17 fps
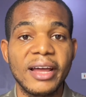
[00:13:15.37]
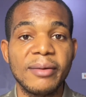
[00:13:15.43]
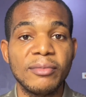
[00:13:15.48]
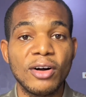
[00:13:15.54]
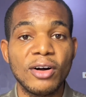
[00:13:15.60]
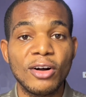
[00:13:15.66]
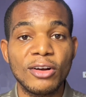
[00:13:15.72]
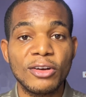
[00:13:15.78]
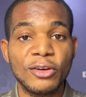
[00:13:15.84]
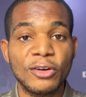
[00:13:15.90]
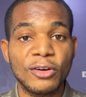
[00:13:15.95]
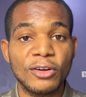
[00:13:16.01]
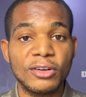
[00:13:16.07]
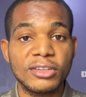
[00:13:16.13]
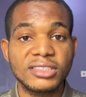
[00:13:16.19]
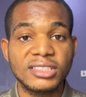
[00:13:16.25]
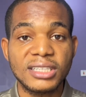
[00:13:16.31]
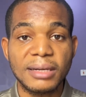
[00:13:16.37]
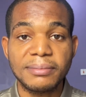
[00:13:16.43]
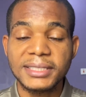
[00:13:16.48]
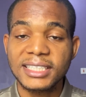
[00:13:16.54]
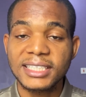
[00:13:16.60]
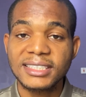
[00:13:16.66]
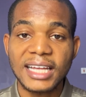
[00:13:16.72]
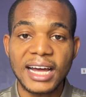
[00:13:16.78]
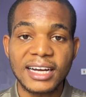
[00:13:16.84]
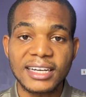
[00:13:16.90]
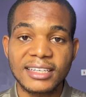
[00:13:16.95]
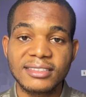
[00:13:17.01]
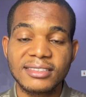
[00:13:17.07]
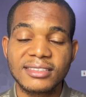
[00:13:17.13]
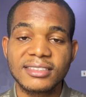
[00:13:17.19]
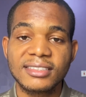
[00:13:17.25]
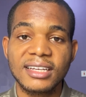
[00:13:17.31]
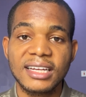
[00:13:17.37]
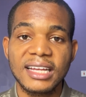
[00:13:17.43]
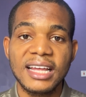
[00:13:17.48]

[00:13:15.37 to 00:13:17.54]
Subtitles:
all your septic tanks